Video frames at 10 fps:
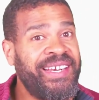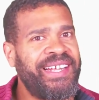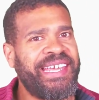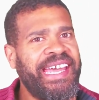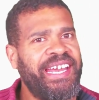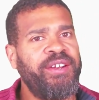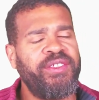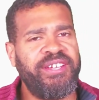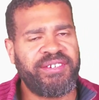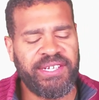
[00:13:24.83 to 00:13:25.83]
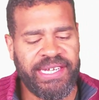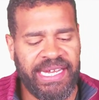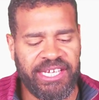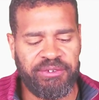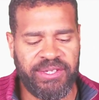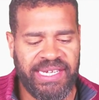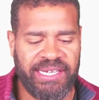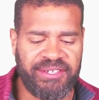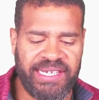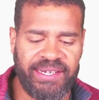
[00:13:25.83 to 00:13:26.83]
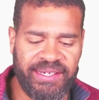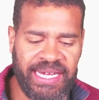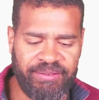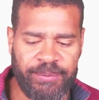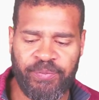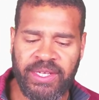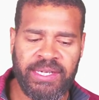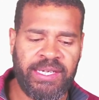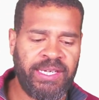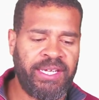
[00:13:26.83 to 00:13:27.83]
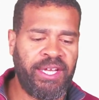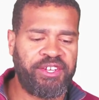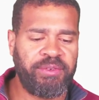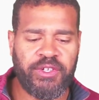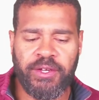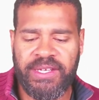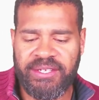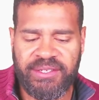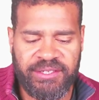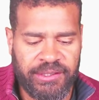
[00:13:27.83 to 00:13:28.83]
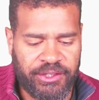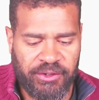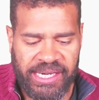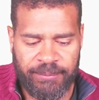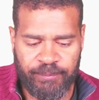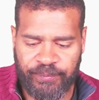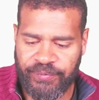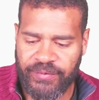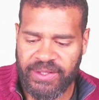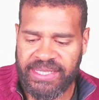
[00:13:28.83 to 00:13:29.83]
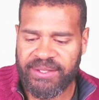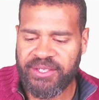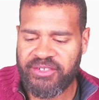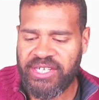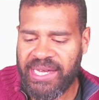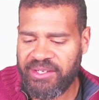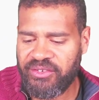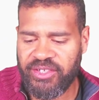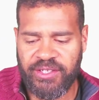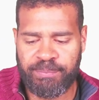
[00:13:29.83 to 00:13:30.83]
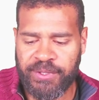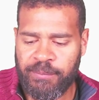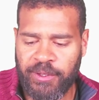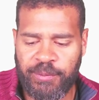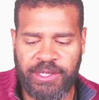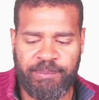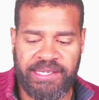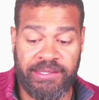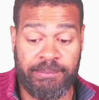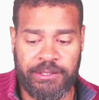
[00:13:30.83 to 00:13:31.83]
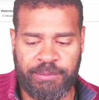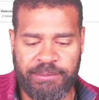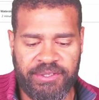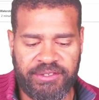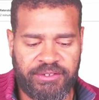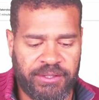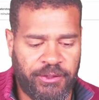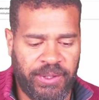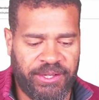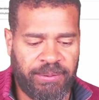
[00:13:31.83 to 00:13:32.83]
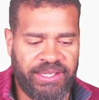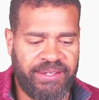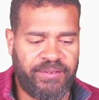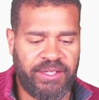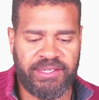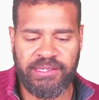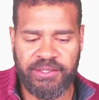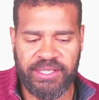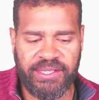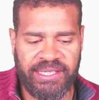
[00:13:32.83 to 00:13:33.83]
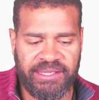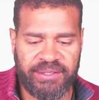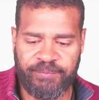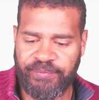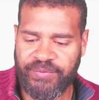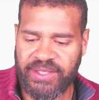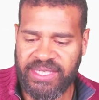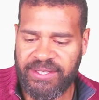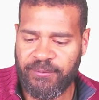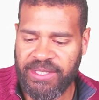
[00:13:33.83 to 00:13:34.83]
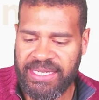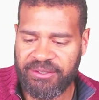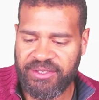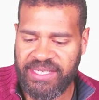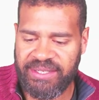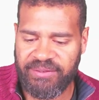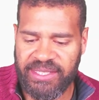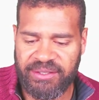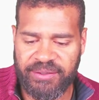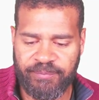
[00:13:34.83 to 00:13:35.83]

Again, this can connect to a data set and have it. So we've got these, these look great. Okay? The challenge and the problem and the bit that most people struggle with when they first look at these, okay, if we now save this,